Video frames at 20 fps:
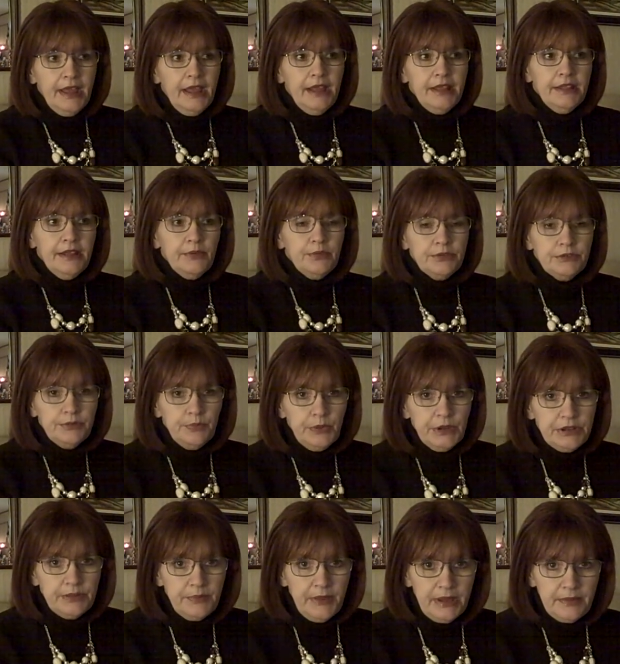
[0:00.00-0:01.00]
And that when she
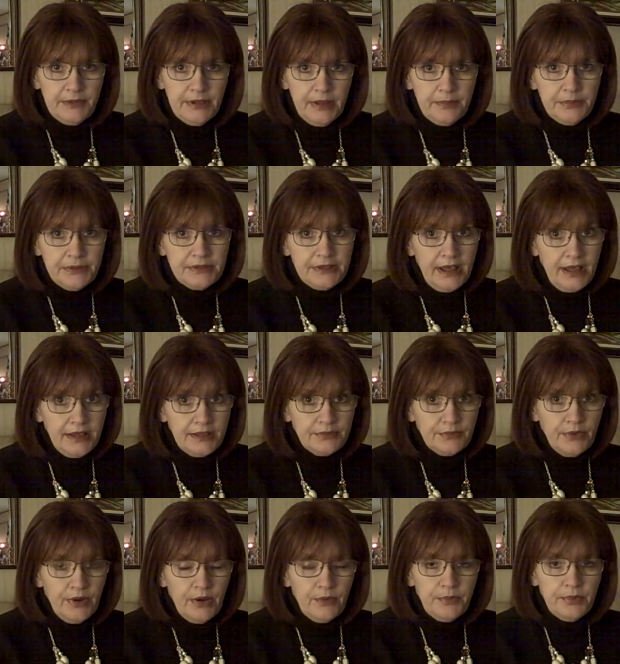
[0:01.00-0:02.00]
picked the baby up, his eyes
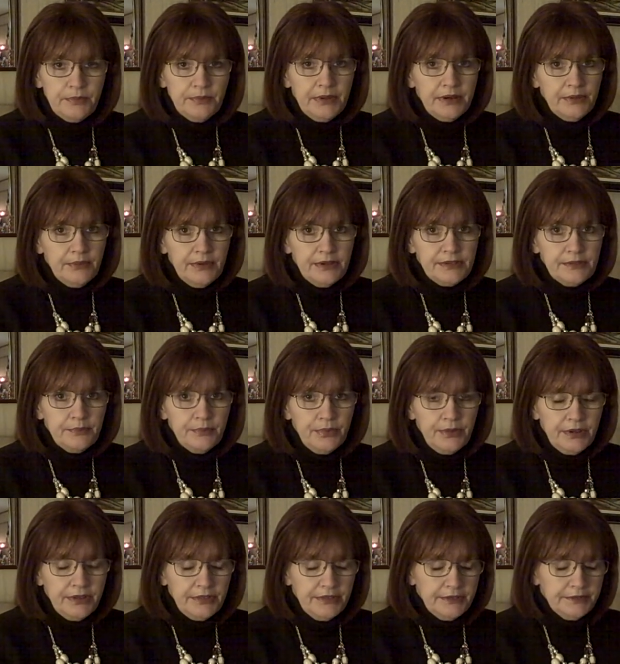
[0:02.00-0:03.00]
were open, but he wasn't
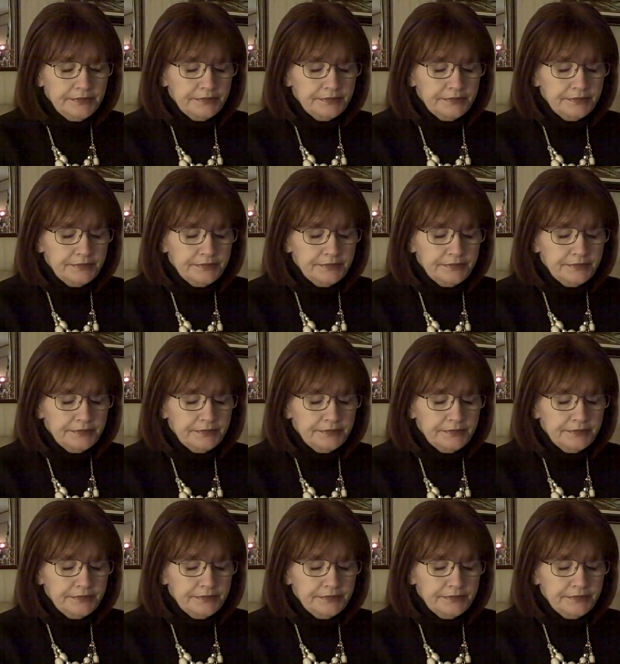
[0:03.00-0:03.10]
breathing.